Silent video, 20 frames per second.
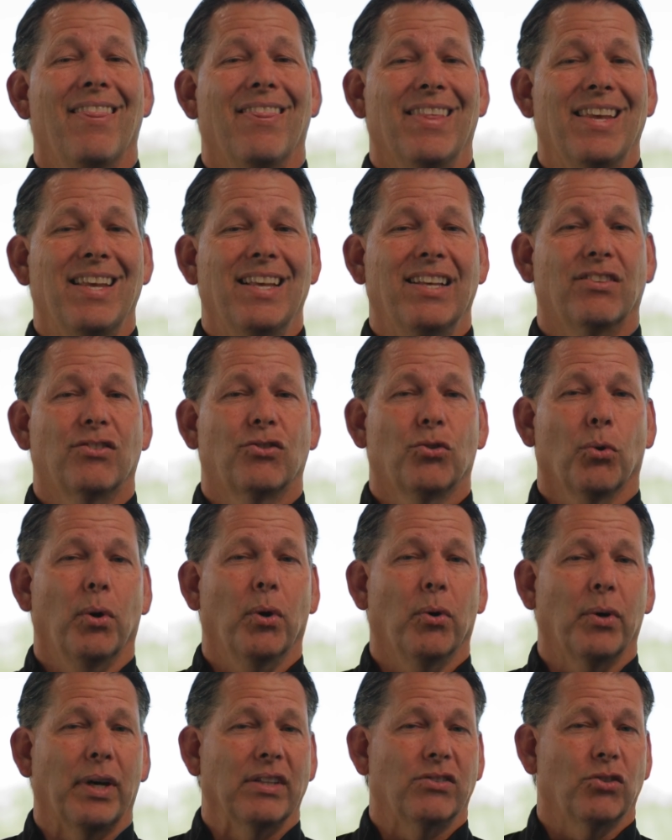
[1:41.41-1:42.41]
the
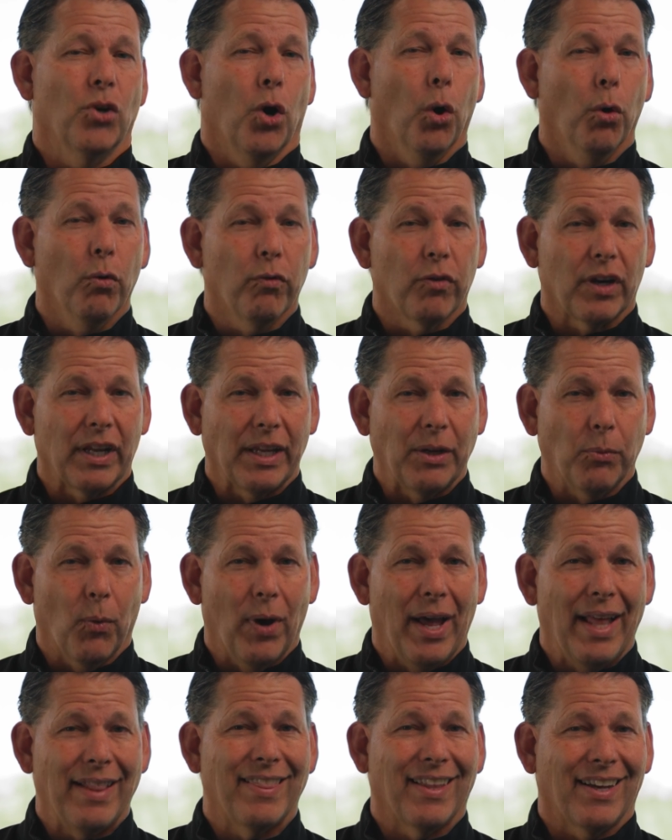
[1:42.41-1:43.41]
soil gets overly
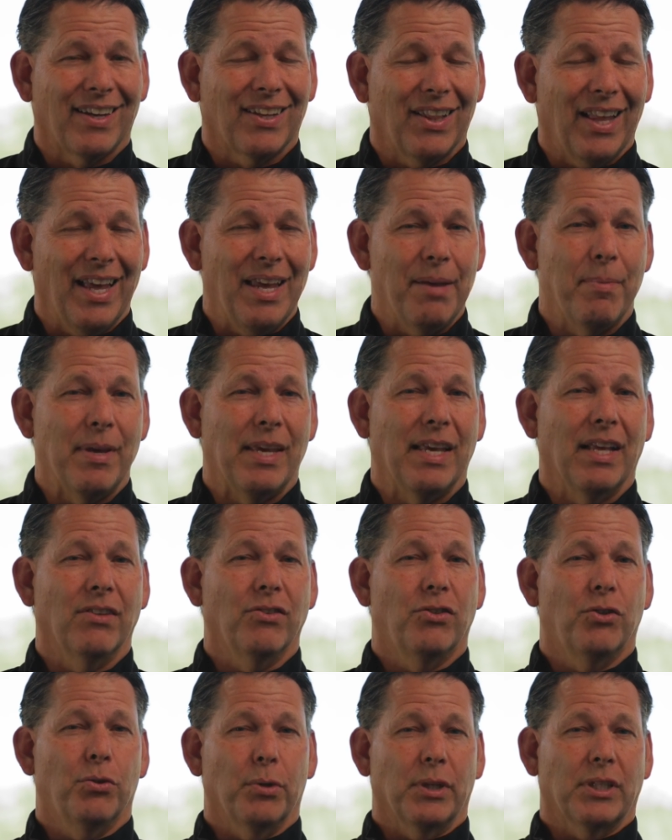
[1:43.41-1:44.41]
wet, the clay
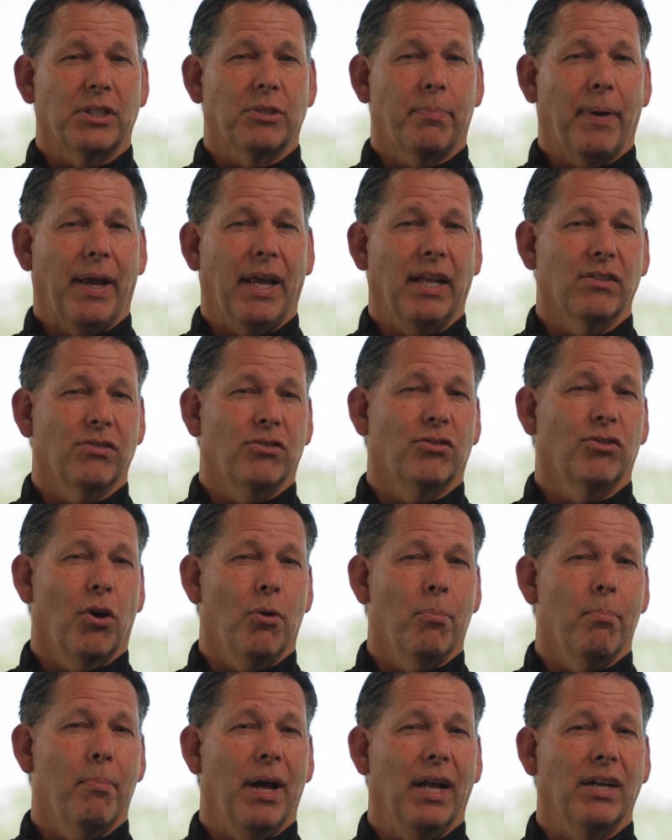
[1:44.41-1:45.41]
begins to expand
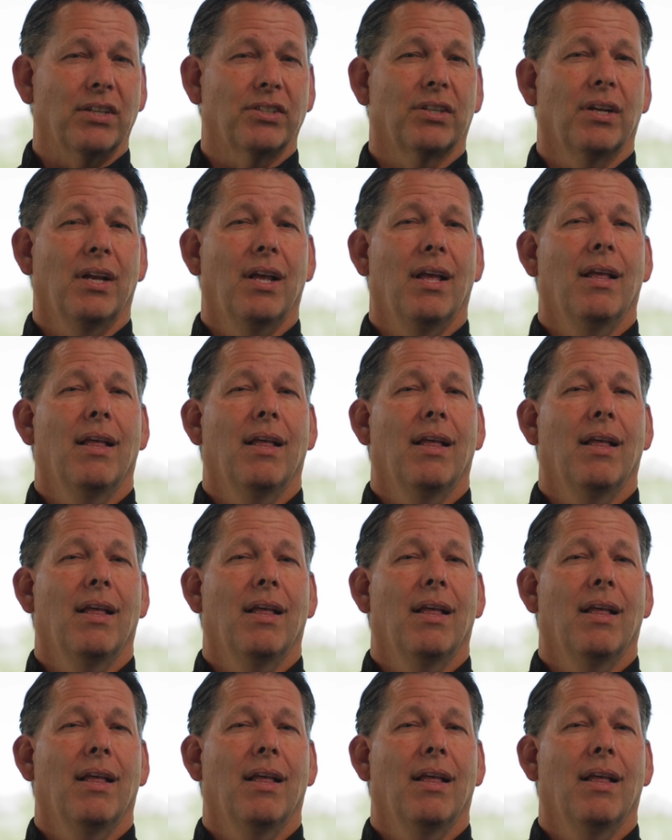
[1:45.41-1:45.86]
so much